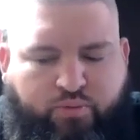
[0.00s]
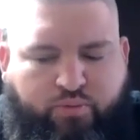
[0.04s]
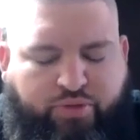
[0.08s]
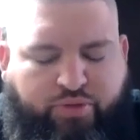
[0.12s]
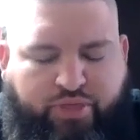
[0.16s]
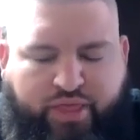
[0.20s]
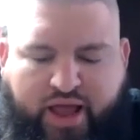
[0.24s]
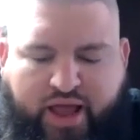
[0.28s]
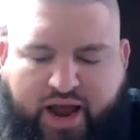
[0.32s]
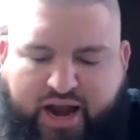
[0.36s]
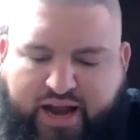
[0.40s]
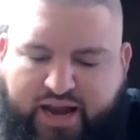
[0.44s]

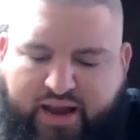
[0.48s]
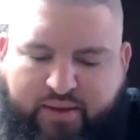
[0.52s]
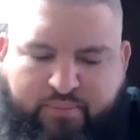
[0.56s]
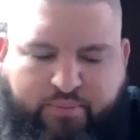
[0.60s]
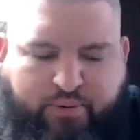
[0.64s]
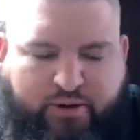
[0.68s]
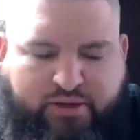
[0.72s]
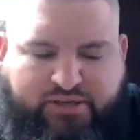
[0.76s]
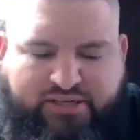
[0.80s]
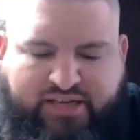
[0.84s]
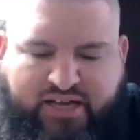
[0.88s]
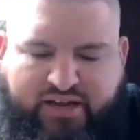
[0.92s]

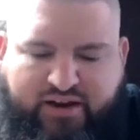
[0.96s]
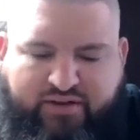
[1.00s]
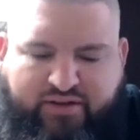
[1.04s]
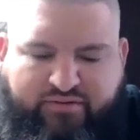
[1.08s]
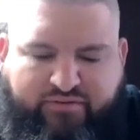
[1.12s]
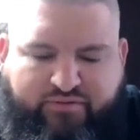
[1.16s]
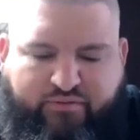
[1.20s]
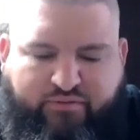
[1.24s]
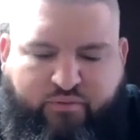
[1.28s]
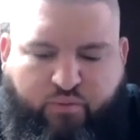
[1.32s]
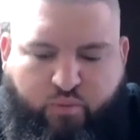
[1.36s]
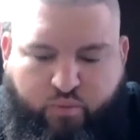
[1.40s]
90%
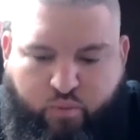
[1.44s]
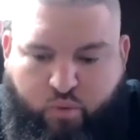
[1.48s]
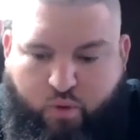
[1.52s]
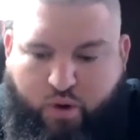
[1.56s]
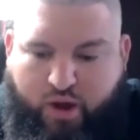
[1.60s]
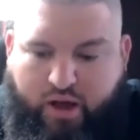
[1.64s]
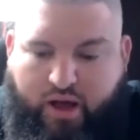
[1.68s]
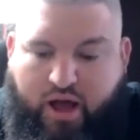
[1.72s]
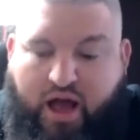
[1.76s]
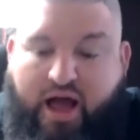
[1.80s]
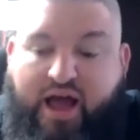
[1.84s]
of what